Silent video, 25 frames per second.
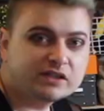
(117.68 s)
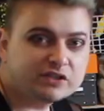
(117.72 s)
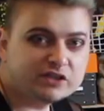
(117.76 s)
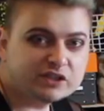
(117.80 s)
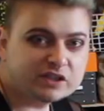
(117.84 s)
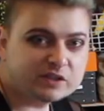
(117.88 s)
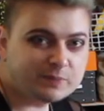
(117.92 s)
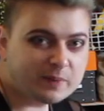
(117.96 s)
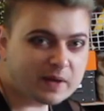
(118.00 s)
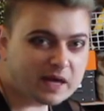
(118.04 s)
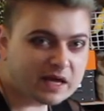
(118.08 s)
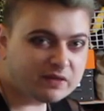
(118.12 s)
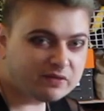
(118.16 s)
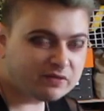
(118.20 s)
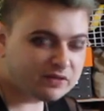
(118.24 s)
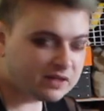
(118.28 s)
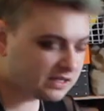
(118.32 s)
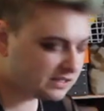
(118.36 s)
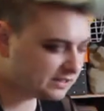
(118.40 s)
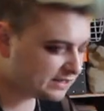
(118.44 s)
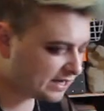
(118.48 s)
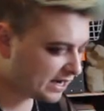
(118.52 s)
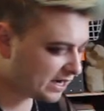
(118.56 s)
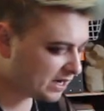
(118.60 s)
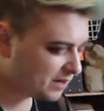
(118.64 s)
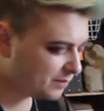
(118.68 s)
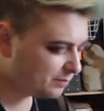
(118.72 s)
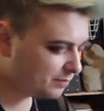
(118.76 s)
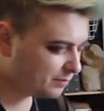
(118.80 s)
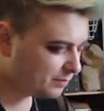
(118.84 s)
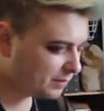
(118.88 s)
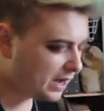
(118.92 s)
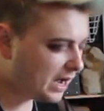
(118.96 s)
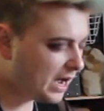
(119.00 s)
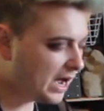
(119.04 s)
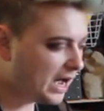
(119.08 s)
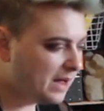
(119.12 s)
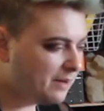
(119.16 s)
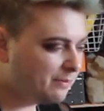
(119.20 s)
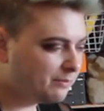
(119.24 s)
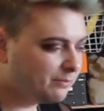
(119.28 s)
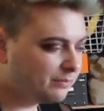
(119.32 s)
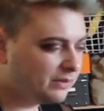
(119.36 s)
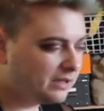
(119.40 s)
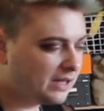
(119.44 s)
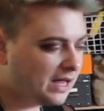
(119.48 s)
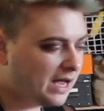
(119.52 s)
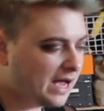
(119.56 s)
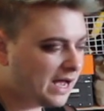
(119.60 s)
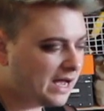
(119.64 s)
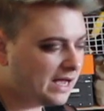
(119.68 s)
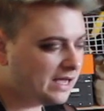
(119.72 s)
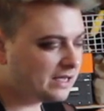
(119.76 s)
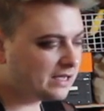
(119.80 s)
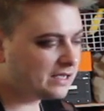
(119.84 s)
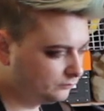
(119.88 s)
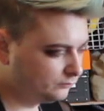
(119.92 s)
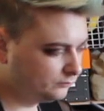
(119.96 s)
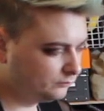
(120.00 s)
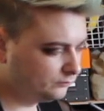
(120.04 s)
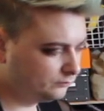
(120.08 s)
So just paint the entire pot black.